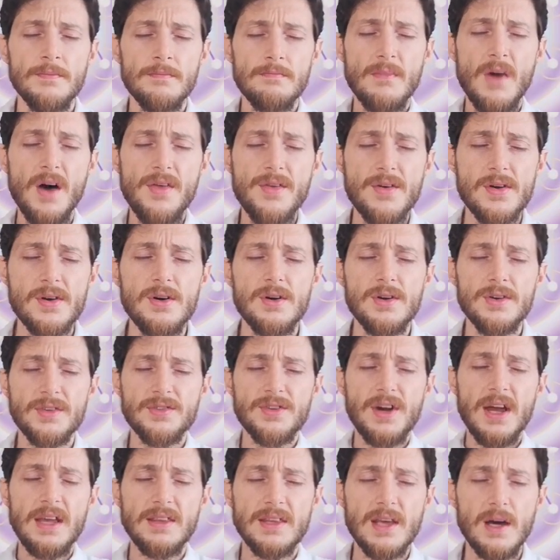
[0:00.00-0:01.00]
Mother Earth
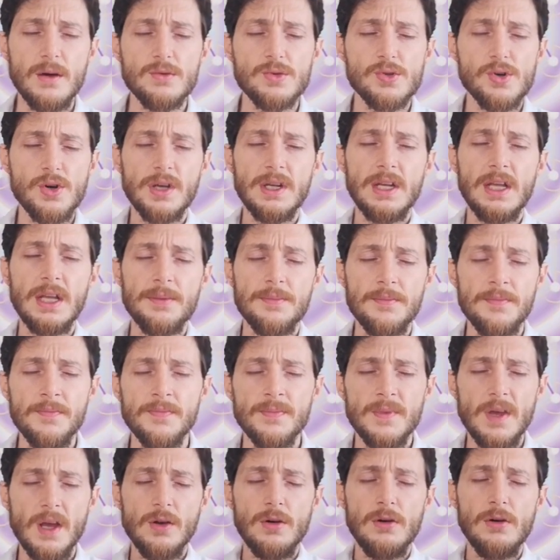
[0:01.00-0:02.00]
right now joining,
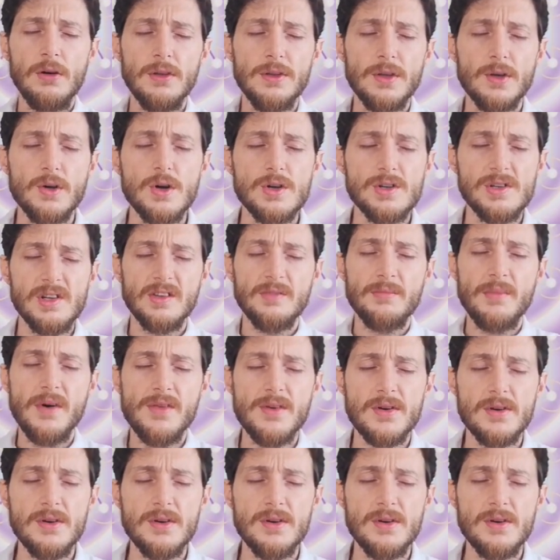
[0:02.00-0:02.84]
and all the consciousness of Mother